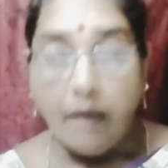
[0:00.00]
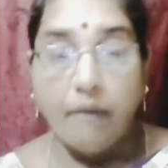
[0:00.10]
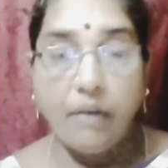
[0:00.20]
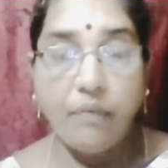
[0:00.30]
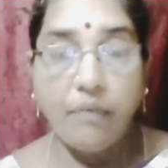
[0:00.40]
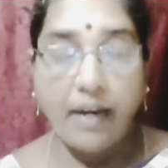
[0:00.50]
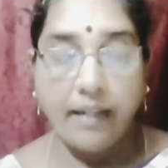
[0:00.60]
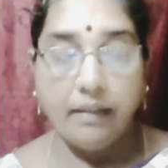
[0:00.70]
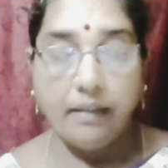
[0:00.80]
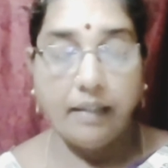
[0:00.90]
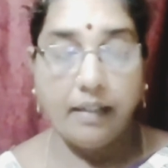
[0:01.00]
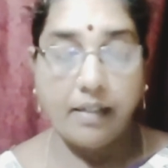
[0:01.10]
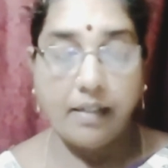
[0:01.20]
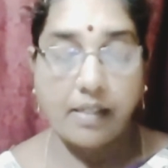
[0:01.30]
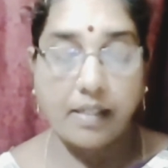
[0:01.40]
We find that
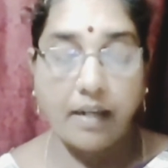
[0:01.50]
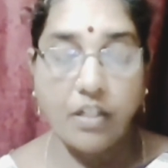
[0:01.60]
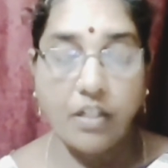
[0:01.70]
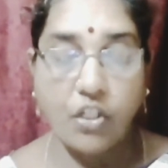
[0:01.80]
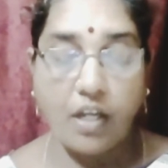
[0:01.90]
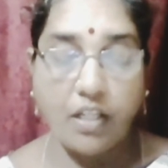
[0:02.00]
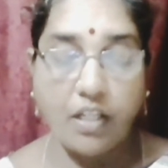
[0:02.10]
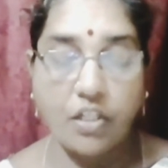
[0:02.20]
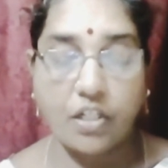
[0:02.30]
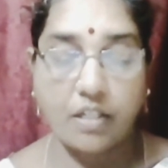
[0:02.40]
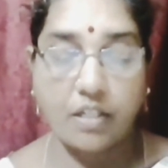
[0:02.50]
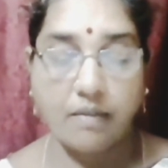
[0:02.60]
there's a sudden change